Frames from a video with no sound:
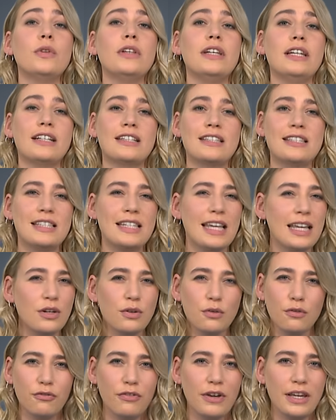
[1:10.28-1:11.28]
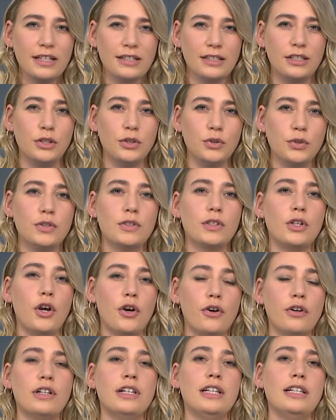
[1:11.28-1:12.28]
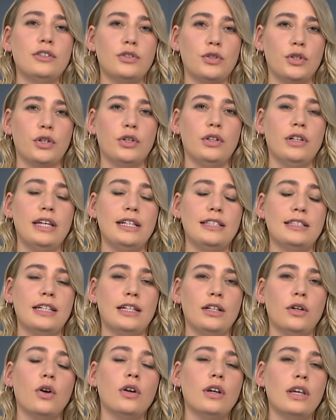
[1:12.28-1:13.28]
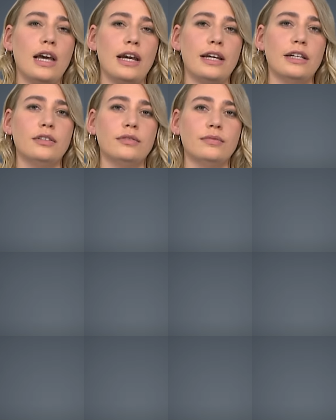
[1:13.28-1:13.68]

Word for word: the extent of fake news currently circulating online.